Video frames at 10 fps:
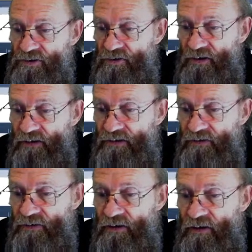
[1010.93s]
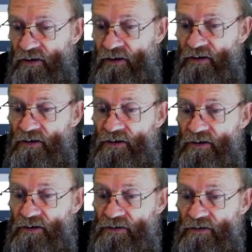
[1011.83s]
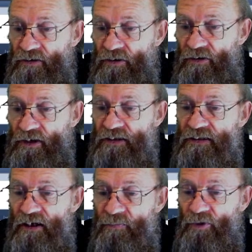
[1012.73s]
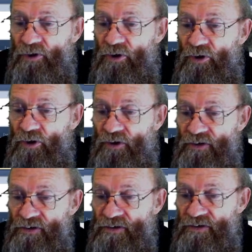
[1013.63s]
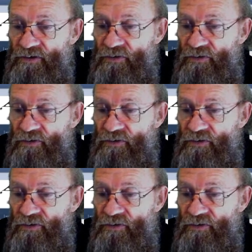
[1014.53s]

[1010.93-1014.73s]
on that. So interrupt occurrence.